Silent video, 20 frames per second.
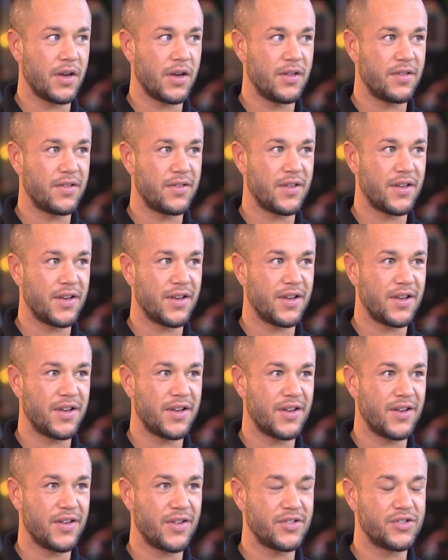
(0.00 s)
it's
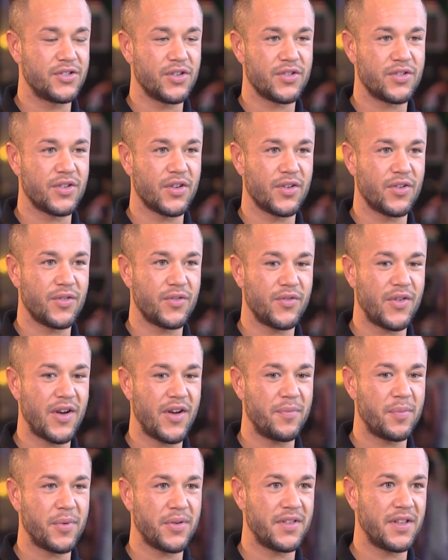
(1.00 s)
uh, just on
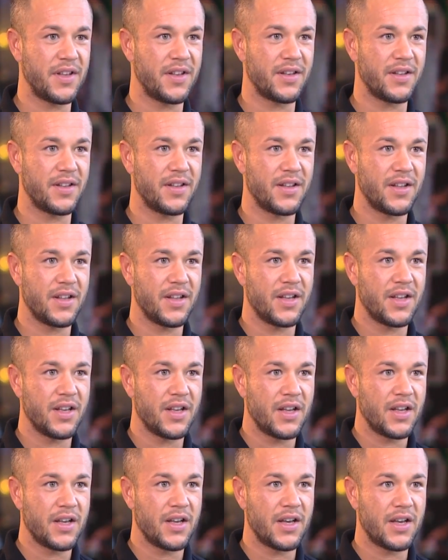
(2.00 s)
5%.
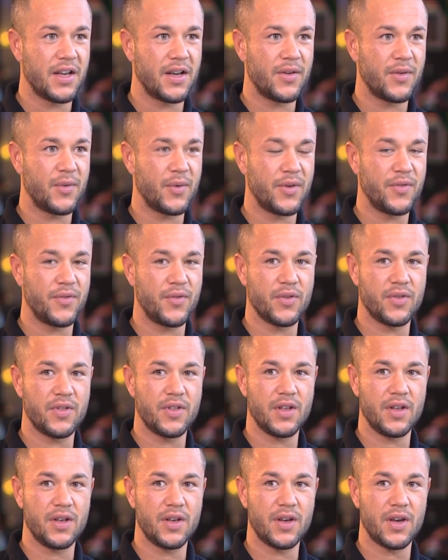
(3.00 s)
Uh, if you
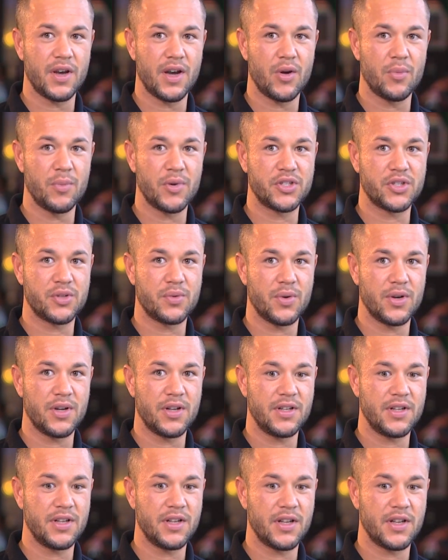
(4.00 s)
see how much
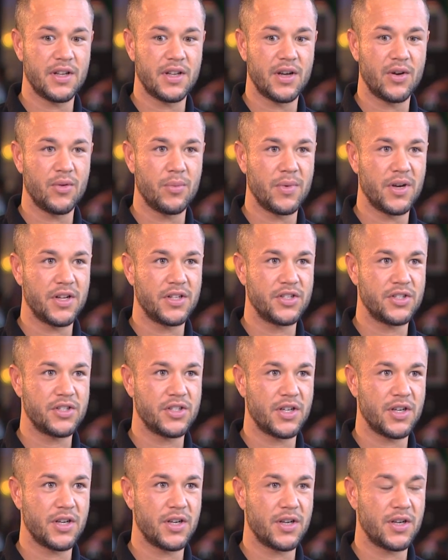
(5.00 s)
quality and how
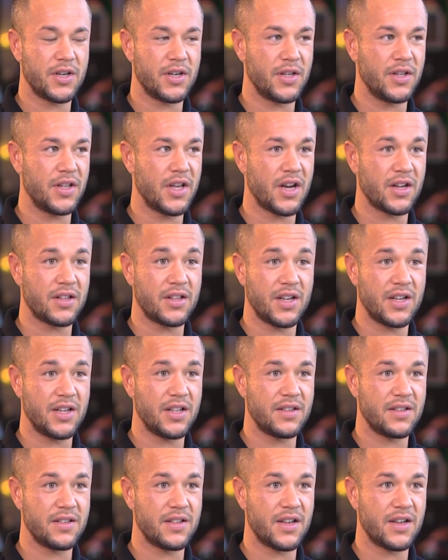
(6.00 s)
much uh, young
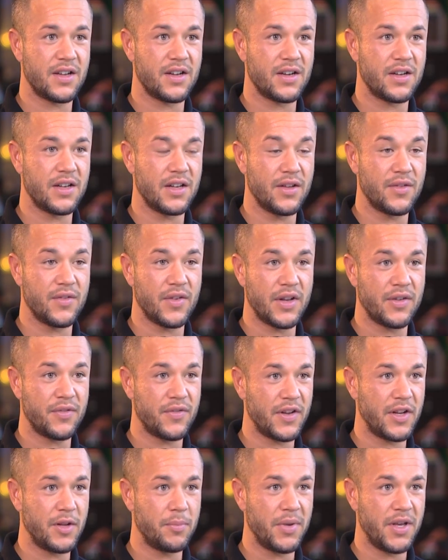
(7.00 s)
talents there live in the
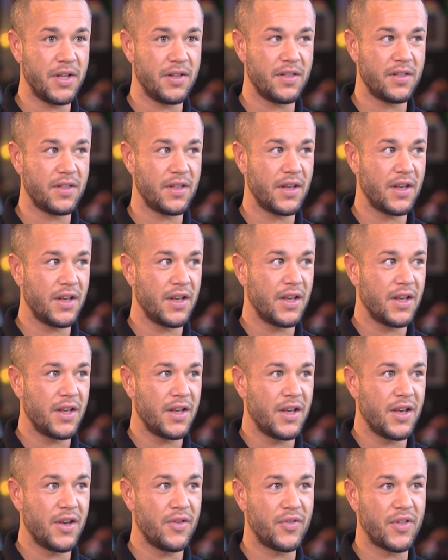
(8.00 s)
Philippines,
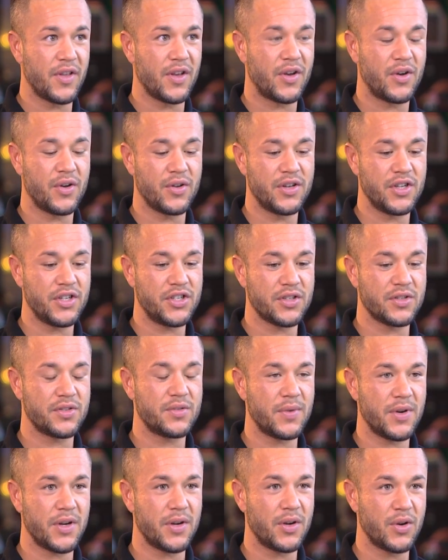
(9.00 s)
if the
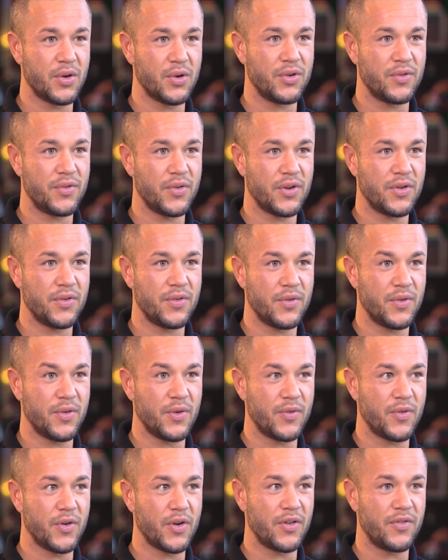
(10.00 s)
conditions were good for the,
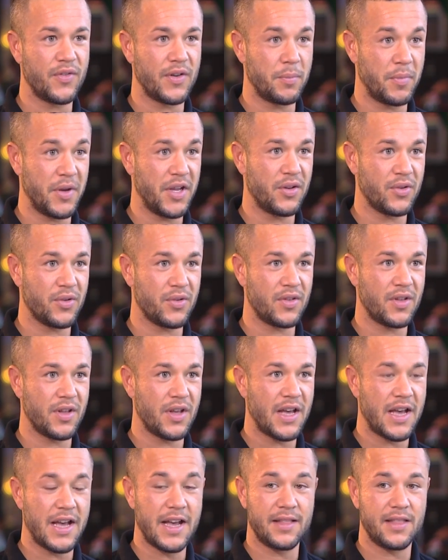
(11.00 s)
for the Filipinos,
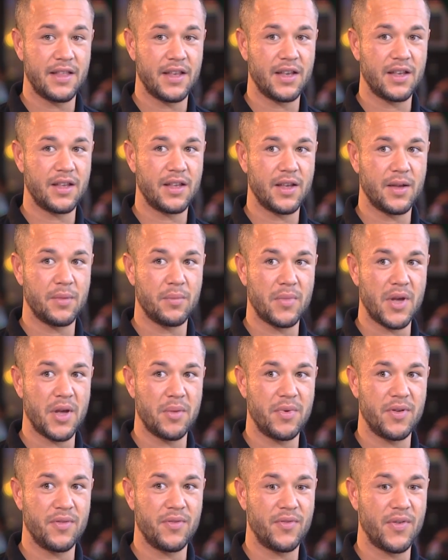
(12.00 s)
I think in
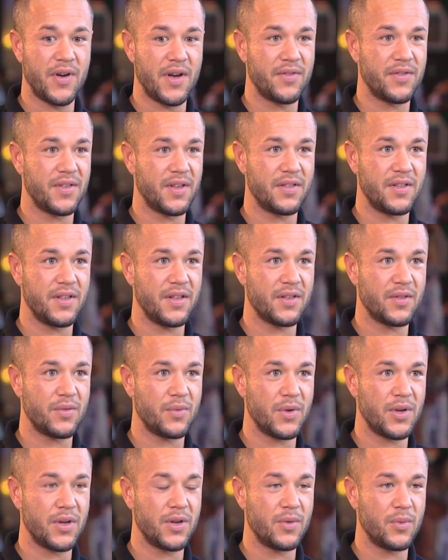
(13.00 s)
maybe five, six years
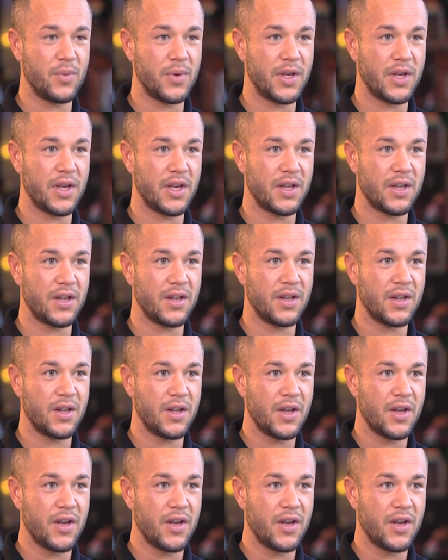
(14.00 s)
we, we can